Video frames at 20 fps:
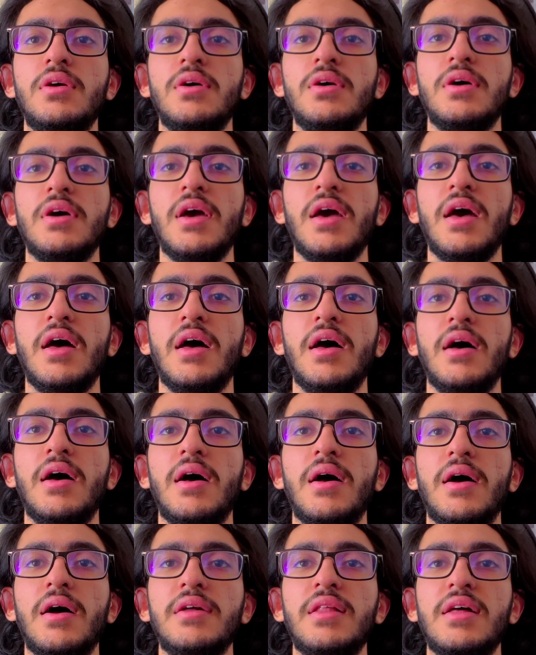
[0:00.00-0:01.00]

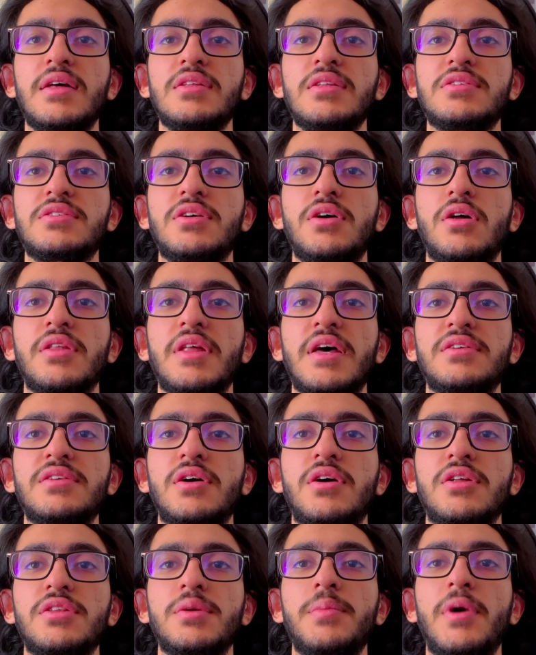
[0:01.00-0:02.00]
and let's call that
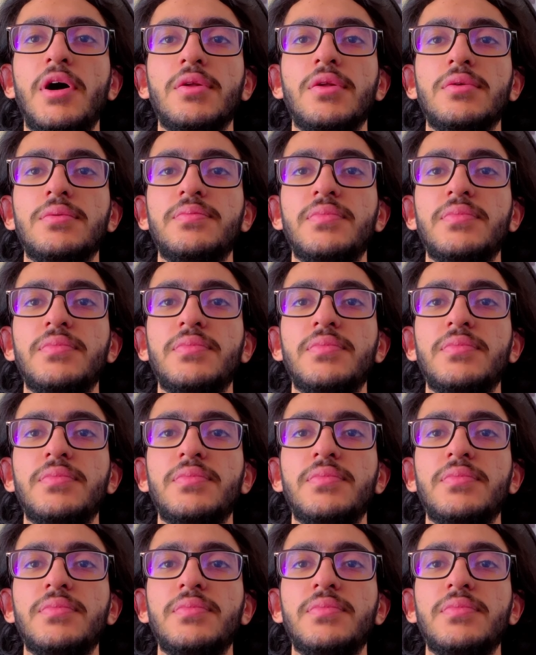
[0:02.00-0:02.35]
on the model,